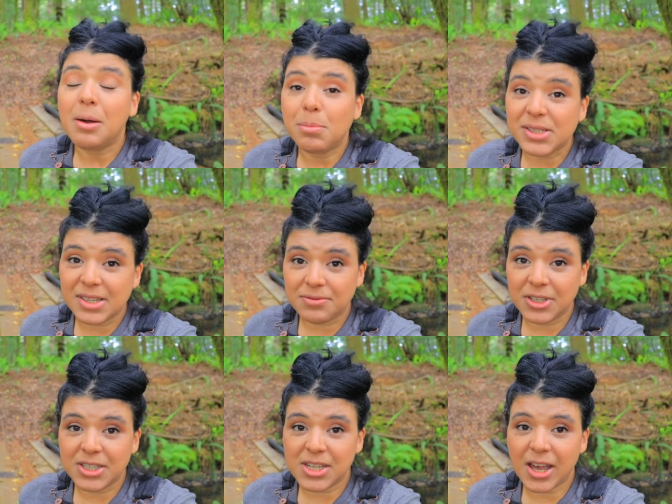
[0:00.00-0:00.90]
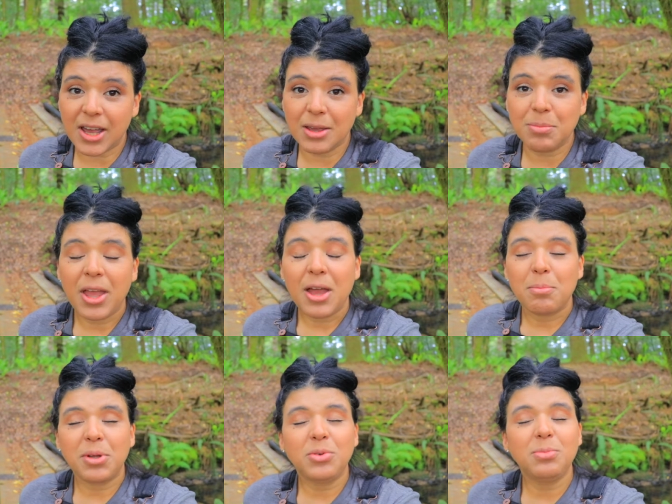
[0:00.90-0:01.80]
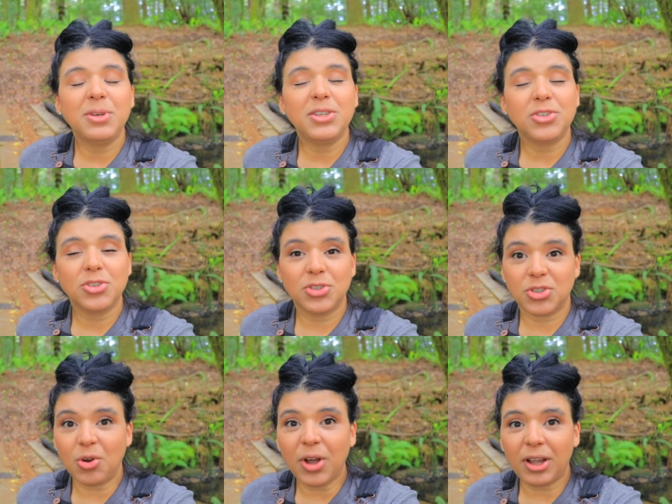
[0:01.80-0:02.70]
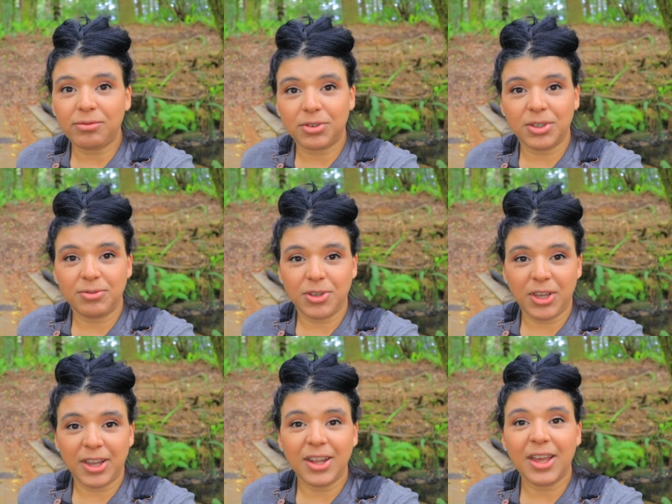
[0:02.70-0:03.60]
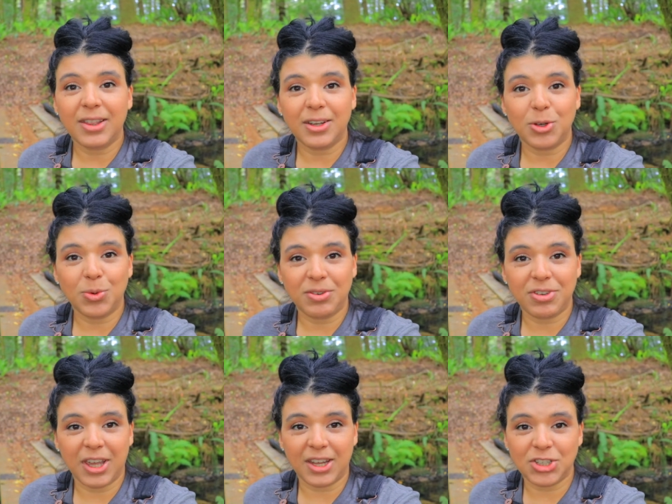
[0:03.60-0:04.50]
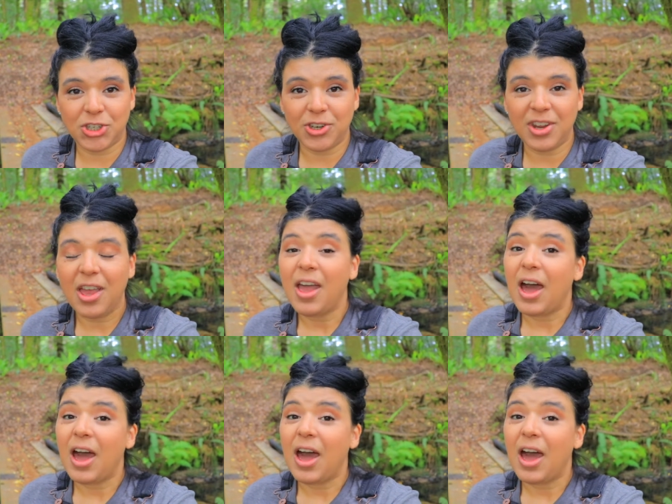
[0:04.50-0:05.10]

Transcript: Pacific time, but it would be so helpful if you can hit the notification.